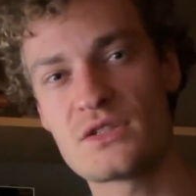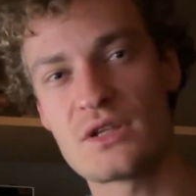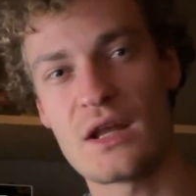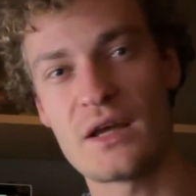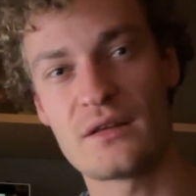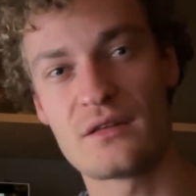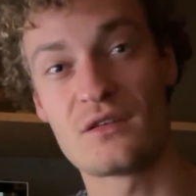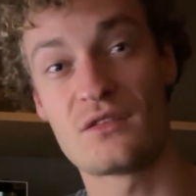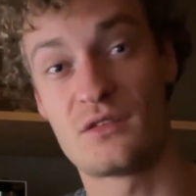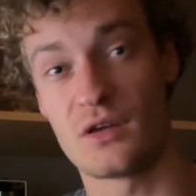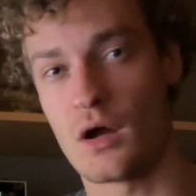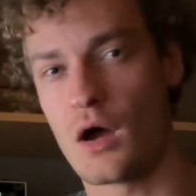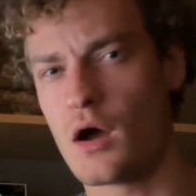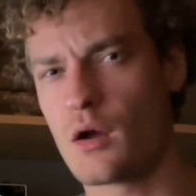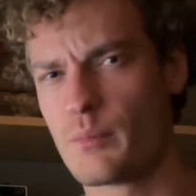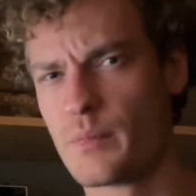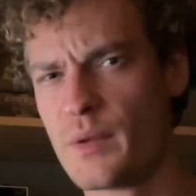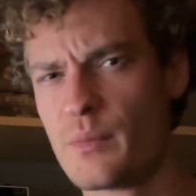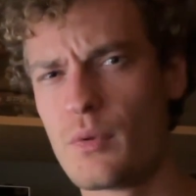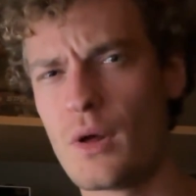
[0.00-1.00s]
Like there are
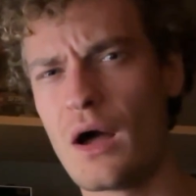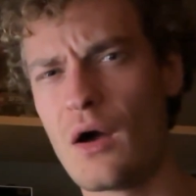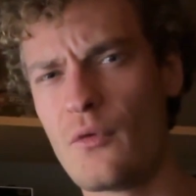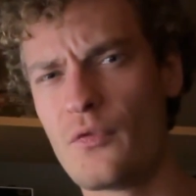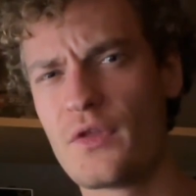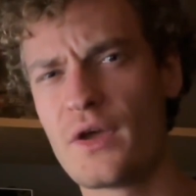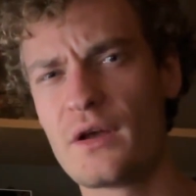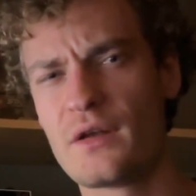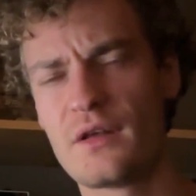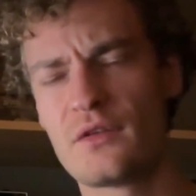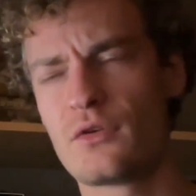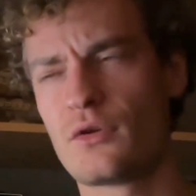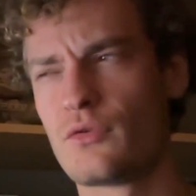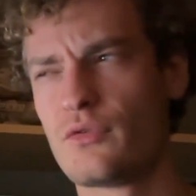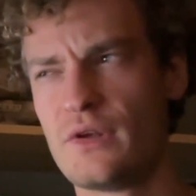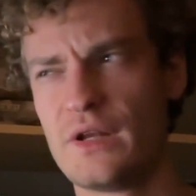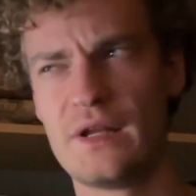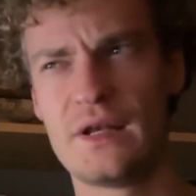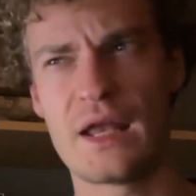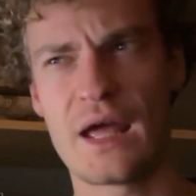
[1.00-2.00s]
people out there that are
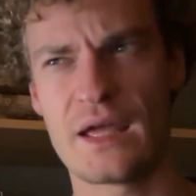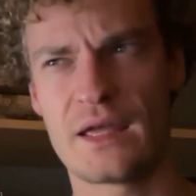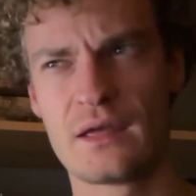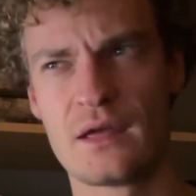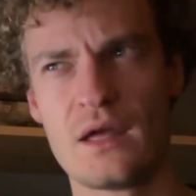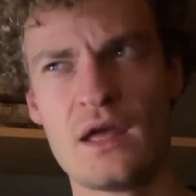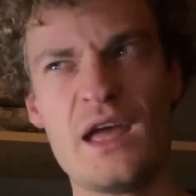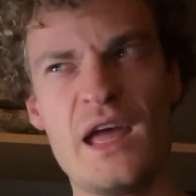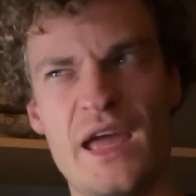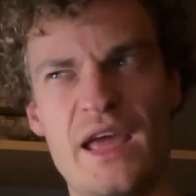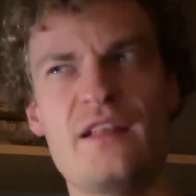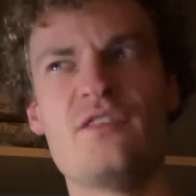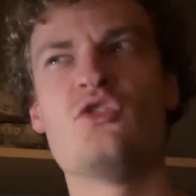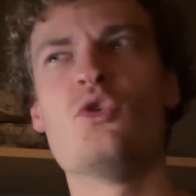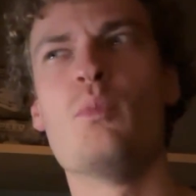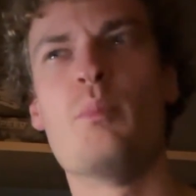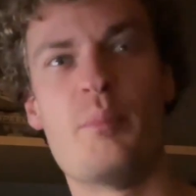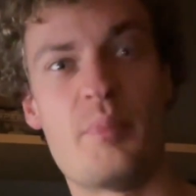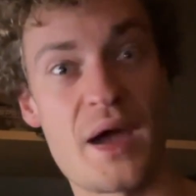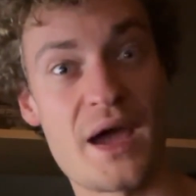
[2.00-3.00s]
really like into
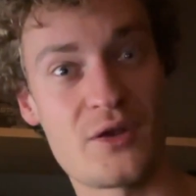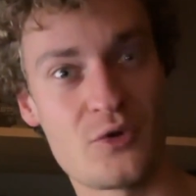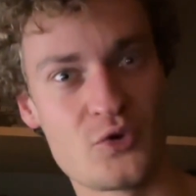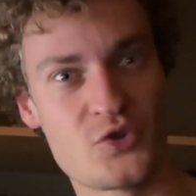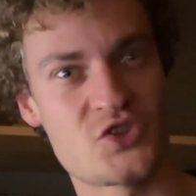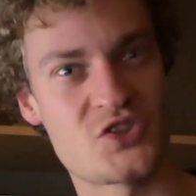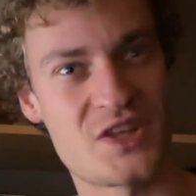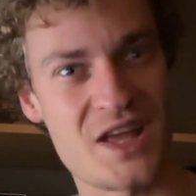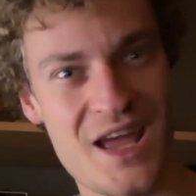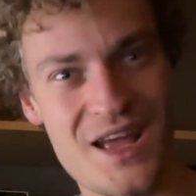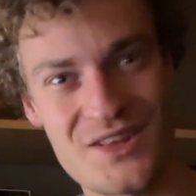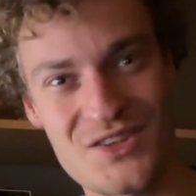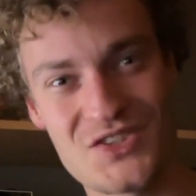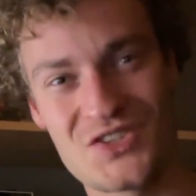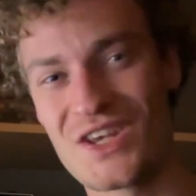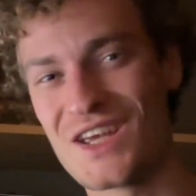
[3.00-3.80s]
battle stance,